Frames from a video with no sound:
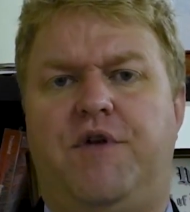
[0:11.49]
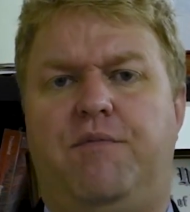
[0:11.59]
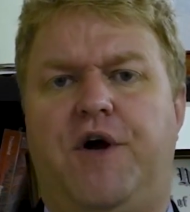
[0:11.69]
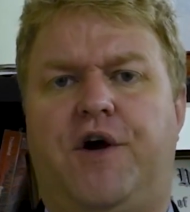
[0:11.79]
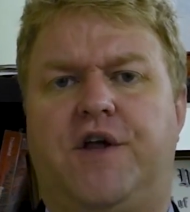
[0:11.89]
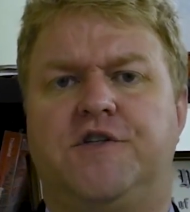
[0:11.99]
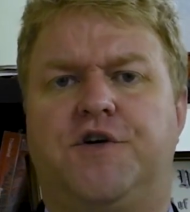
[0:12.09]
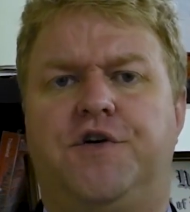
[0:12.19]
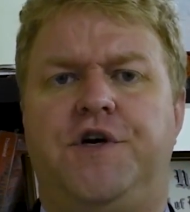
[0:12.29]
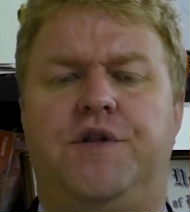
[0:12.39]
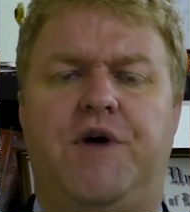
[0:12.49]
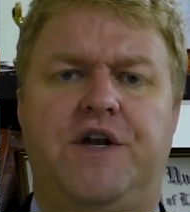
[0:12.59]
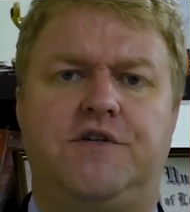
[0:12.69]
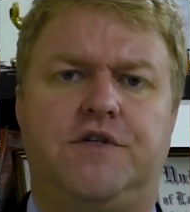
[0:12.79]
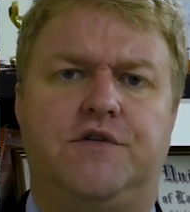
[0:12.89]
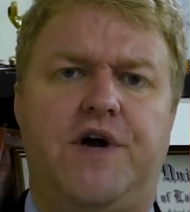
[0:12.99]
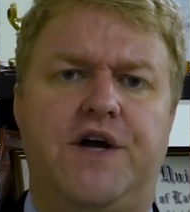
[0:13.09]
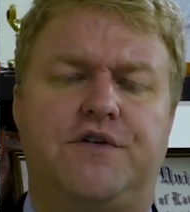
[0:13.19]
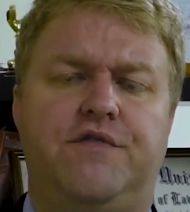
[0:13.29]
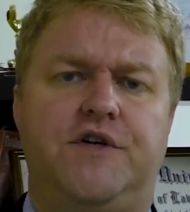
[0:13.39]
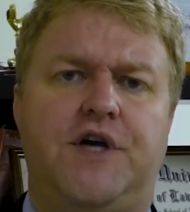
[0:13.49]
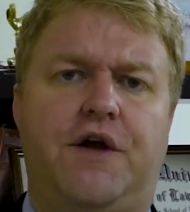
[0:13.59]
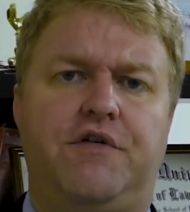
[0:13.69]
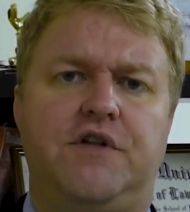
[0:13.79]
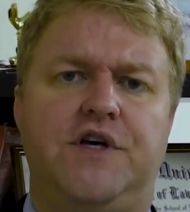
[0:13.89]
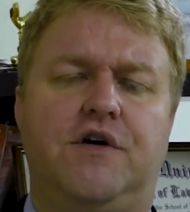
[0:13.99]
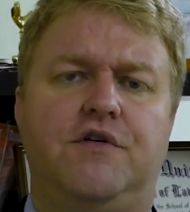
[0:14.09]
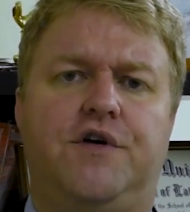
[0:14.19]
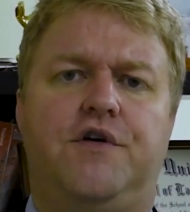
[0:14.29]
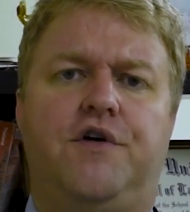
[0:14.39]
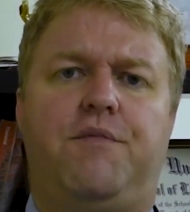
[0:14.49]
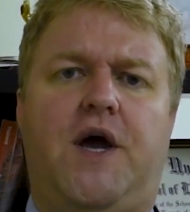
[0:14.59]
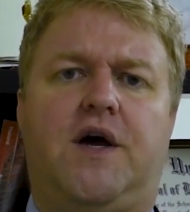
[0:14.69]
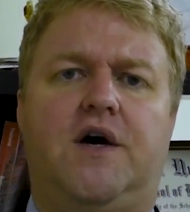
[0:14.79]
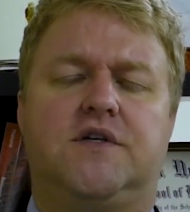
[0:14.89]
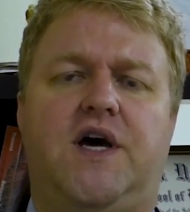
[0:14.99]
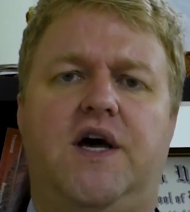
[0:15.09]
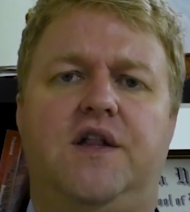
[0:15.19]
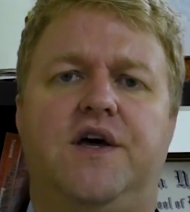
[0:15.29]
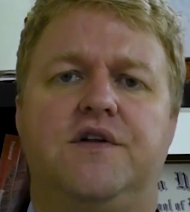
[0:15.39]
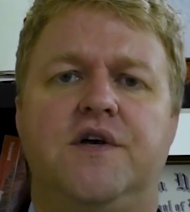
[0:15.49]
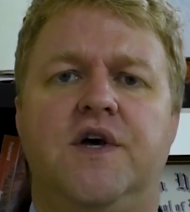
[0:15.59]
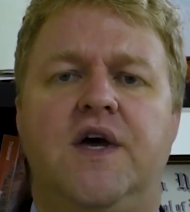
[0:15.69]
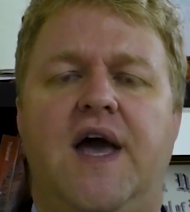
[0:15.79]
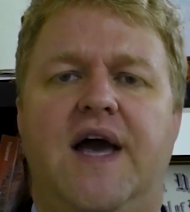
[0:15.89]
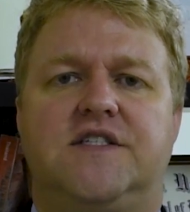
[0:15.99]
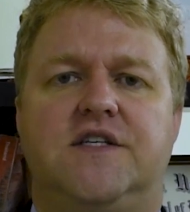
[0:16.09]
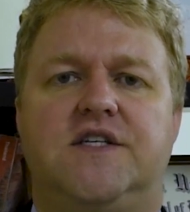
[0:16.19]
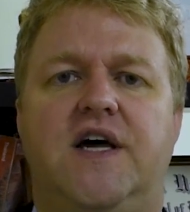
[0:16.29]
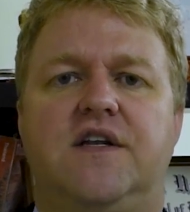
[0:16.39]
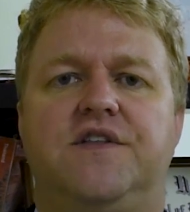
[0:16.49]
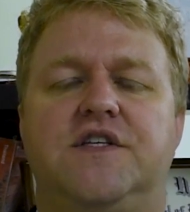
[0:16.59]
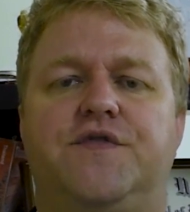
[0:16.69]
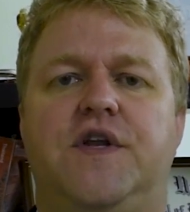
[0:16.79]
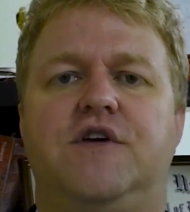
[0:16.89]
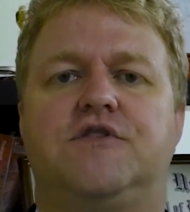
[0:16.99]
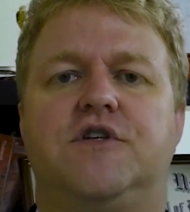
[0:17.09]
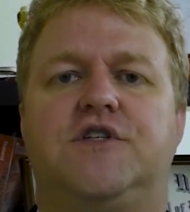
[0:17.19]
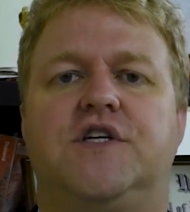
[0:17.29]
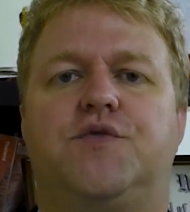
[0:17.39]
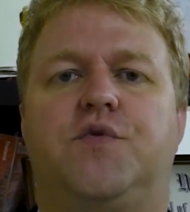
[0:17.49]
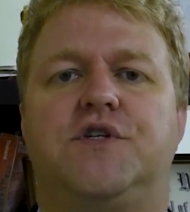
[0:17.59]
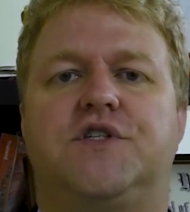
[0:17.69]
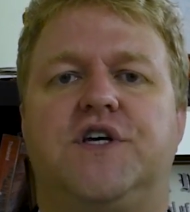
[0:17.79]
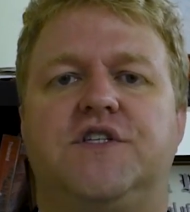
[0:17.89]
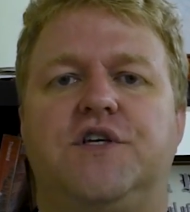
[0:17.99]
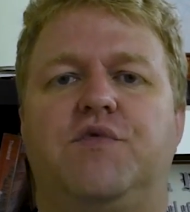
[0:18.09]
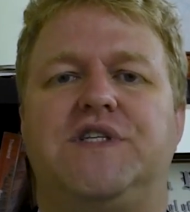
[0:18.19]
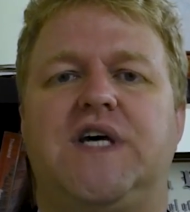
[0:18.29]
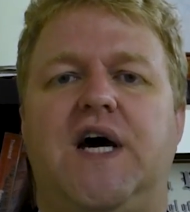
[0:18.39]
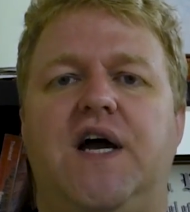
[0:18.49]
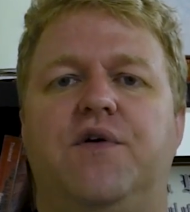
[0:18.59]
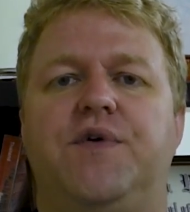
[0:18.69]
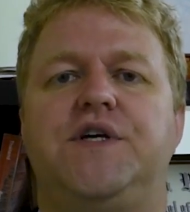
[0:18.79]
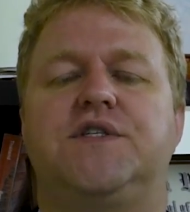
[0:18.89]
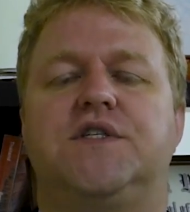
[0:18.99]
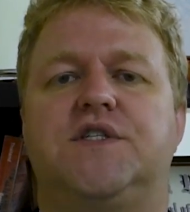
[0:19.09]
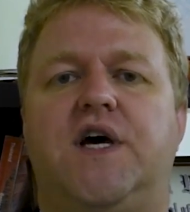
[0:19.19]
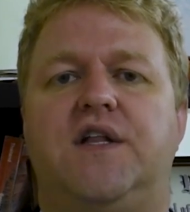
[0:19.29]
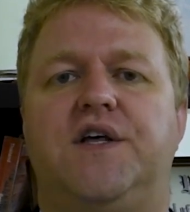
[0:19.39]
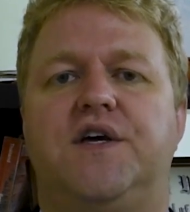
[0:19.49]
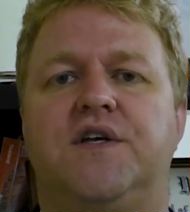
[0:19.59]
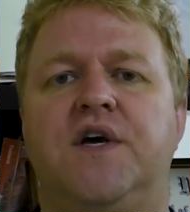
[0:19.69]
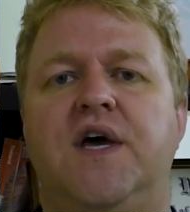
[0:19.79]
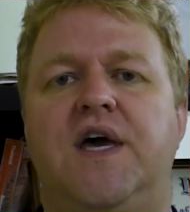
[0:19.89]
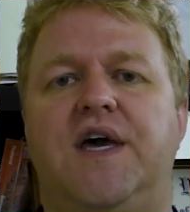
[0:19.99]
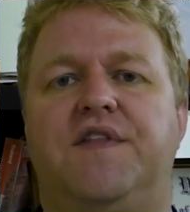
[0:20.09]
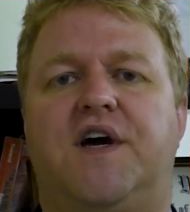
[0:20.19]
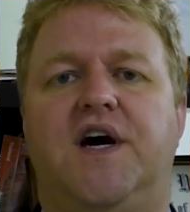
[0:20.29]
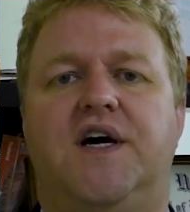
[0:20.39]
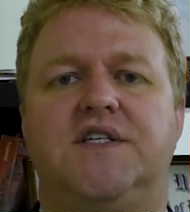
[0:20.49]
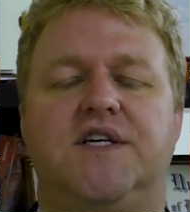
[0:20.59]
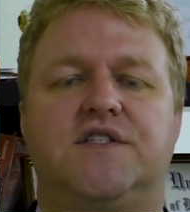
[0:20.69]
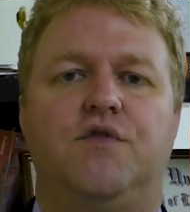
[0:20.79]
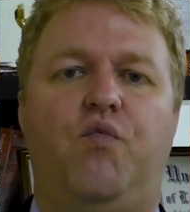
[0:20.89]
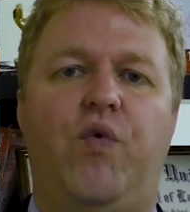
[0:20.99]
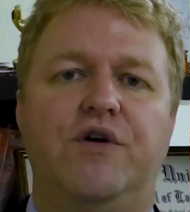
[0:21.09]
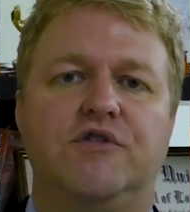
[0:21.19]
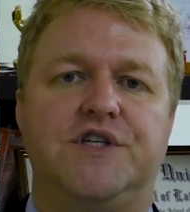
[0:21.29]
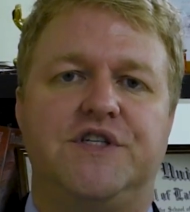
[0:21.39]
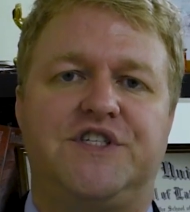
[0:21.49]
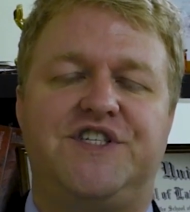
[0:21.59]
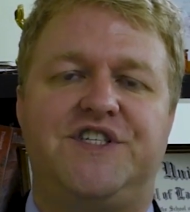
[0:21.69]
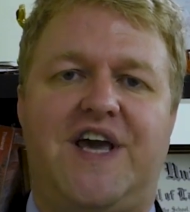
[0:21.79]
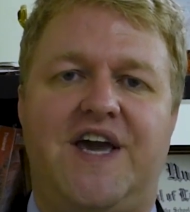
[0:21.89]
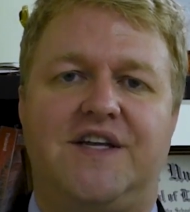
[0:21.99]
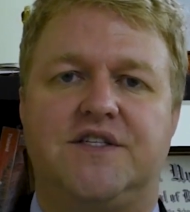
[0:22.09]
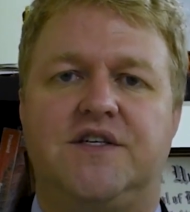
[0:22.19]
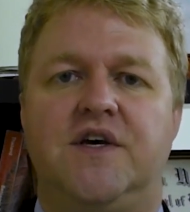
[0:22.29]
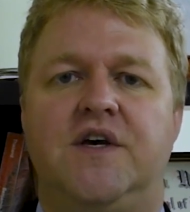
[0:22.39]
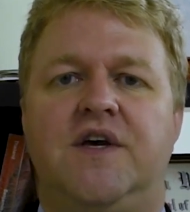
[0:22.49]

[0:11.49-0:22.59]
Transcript: I'm an American attorney and the managing director of Integrity Legal here in Bangkok, Thailand. As the title of this video suggests, we're discussing retirees in Thailand in the context of wills and estates.